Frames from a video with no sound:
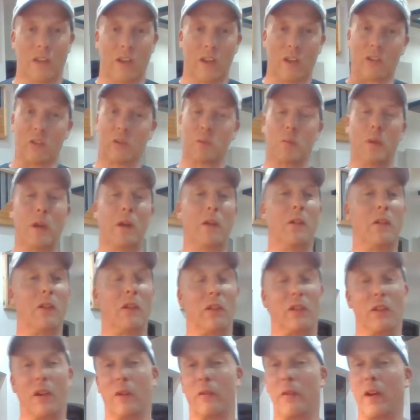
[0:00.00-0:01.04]

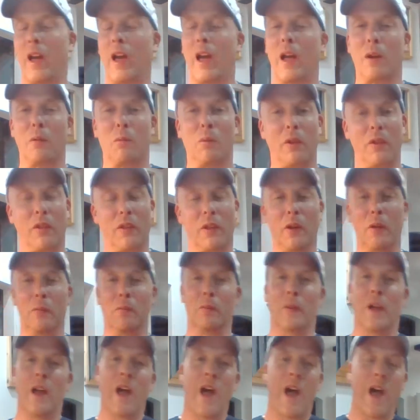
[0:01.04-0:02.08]
experiences I've had with
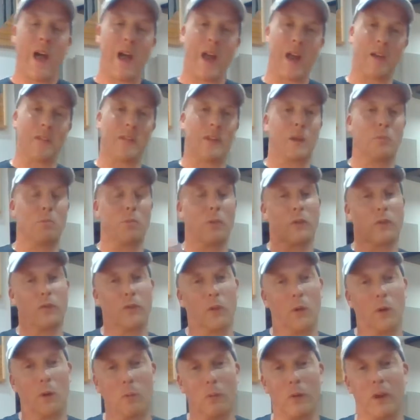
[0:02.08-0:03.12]
them, how they
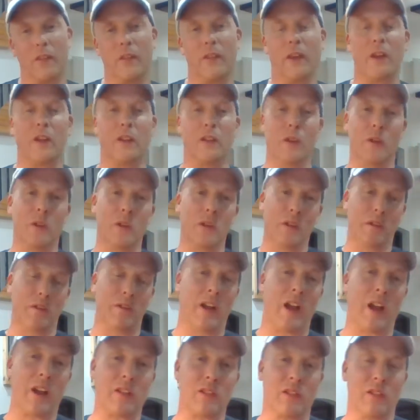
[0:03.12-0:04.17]
perform, what they do, the
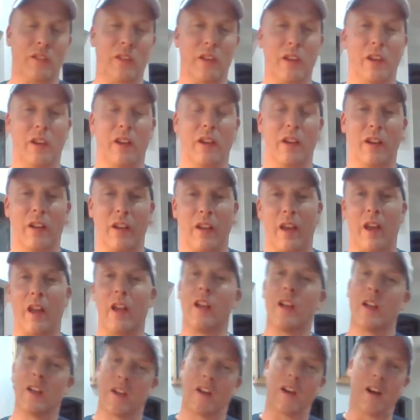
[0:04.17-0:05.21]
reactions that you're going to get,
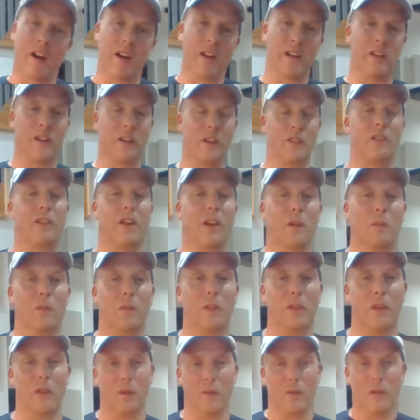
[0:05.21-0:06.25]
I'm going to share
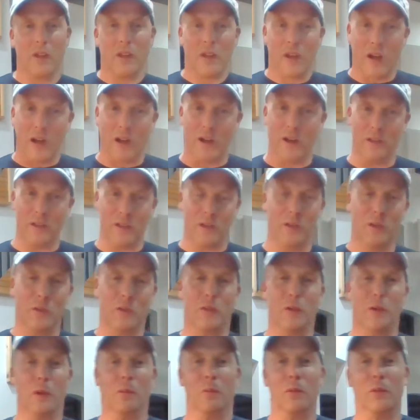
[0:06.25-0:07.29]
with you on
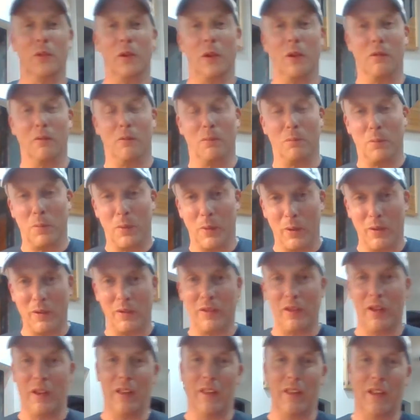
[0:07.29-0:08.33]
YouTube, so I
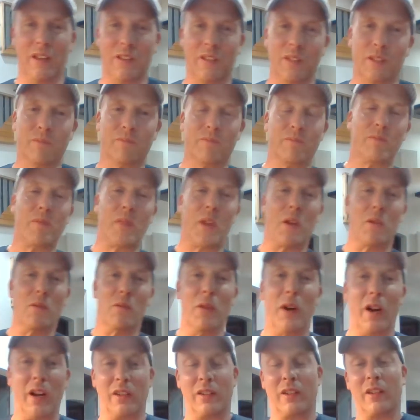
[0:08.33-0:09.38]
appreciate that.
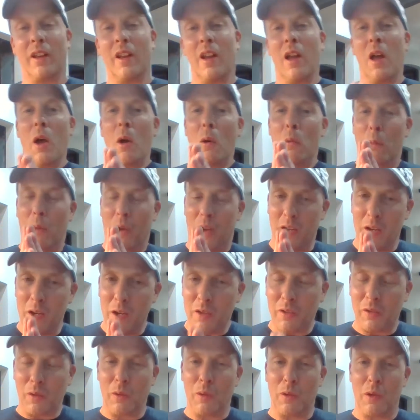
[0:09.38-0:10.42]
Right, we're going
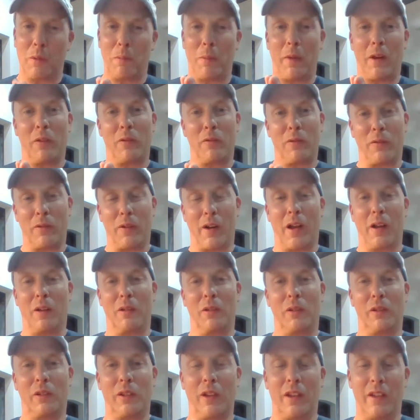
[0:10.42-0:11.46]
to talk about a
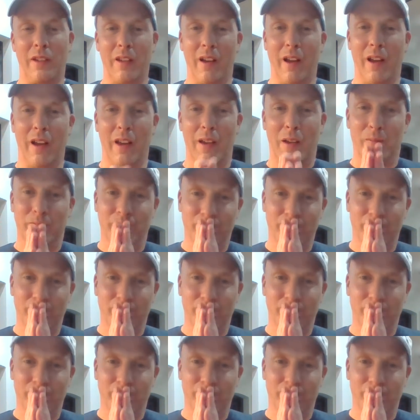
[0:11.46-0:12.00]
fragrance today,